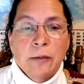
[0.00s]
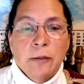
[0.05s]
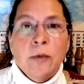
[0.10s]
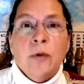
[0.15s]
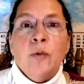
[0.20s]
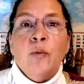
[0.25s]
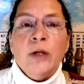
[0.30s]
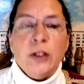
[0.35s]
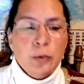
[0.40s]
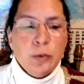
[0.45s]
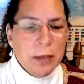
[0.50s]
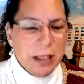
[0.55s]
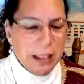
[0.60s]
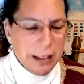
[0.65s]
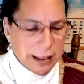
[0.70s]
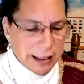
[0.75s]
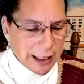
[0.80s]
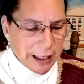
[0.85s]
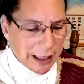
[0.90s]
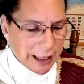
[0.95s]
which means
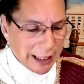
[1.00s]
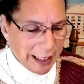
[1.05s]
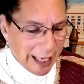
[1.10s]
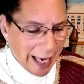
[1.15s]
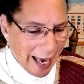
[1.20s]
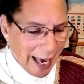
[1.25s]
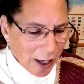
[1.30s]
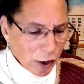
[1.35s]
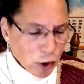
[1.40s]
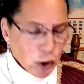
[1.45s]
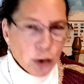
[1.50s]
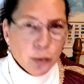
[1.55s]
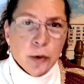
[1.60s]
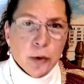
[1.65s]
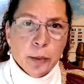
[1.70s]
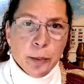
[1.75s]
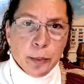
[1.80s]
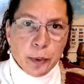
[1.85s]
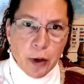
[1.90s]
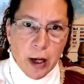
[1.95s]
that the actual
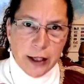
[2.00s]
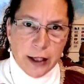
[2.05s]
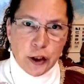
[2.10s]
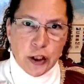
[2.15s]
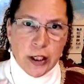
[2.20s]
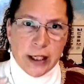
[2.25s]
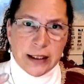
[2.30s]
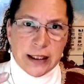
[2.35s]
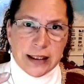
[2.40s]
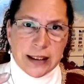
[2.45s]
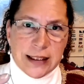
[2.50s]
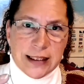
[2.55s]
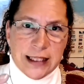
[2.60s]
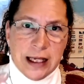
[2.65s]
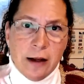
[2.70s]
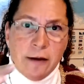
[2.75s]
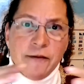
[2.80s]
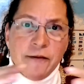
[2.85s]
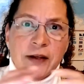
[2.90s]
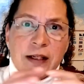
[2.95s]
project
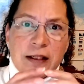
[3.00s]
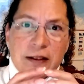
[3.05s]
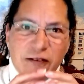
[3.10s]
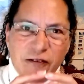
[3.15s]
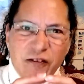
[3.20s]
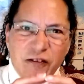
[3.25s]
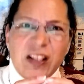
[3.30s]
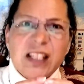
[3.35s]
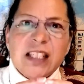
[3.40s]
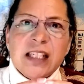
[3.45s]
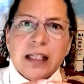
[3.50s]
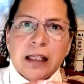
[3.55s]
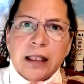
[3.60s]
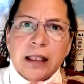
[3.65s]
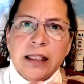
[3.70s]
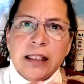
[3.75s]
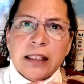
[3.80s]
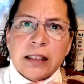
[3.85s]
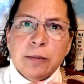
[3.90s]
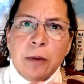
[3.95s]
itself is physically
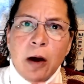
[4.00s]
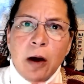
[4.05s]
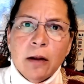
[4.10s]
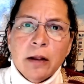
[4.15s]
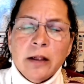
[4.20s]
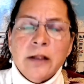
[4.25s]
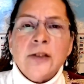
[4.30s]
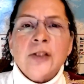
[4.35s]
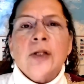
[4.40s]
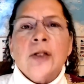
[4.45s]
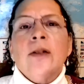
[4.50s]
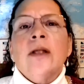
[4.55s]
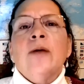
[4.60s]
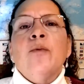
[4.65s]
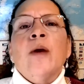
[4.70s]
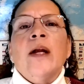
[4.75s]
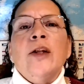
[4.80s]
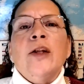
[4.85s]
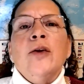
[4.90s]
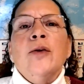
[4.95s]
smaller, so that
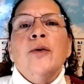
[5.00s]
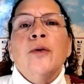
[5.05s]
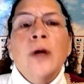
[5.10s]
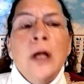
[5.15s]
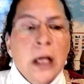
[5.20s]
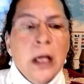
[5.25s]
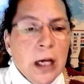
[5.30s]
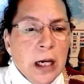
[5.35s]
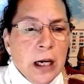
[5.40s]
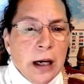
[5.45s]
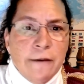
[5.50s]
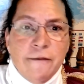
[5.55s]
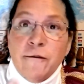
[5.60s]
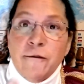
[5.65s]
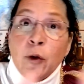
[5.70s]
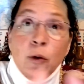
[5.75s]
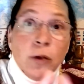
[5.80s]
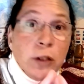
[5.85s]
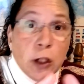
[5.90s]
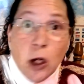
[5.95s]
when you
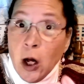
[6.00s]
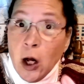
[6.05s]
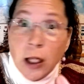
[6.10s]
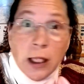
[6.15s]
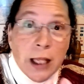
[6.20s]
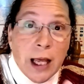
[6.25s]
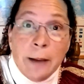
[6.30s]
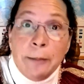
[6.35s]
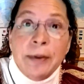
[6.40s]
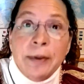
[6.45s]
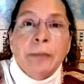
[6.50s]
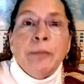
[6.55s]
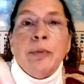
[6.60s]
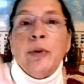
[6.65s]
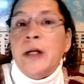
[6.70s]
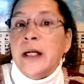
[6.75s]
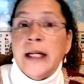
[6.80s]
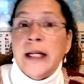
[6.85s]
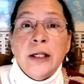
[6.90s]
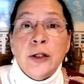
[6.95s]
fold it all up and put
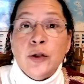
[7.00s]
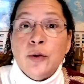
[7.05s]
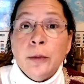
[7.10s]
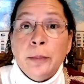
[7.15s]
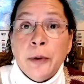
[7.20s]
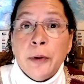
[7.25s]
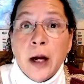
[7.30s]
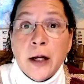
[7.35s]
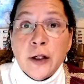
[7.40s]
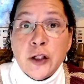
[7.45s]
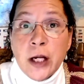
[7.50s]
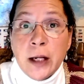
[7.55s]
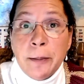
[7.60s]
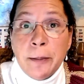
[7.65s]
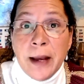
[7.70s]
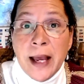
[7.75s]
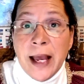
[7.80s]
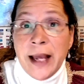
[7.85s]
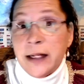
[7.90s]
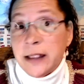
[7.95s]
it into a project
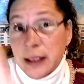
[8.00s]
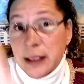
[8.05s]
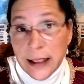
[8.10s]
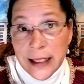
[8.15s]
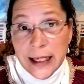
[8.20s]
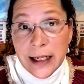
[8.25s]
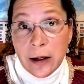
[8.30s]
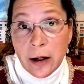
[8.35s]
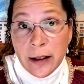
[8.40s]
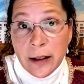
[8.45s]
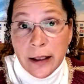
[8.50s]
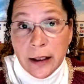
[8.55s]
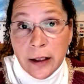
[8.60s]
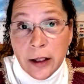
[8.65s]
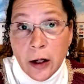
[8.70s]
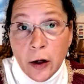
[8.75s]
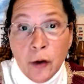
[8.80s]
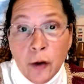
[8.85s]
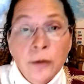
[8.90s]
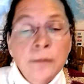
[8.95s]
bag to knit on the
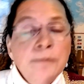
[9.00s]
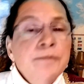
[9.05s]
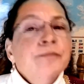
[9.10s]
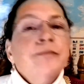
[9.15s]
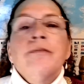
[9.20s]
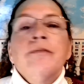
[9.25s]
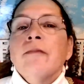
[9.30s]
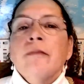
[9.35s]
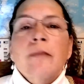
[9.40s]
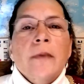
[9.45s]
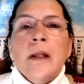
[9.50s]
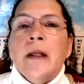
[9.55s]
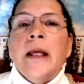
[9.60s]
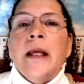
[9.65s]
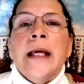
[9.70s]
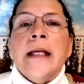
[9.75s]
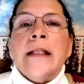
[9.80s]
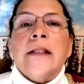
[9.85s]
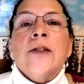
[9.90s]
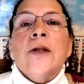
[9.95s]
go,
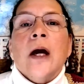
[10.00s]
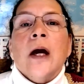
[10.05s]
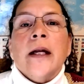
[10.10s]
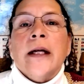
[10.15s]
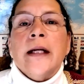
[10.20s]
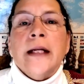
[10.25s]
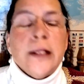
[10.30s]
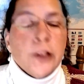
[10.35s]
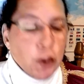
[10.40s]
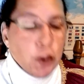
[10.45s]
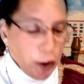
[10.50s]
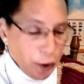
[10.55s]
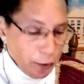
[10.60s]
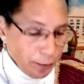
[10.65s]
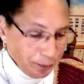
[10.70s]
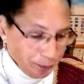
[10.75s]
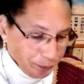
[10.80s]
it's not an issue.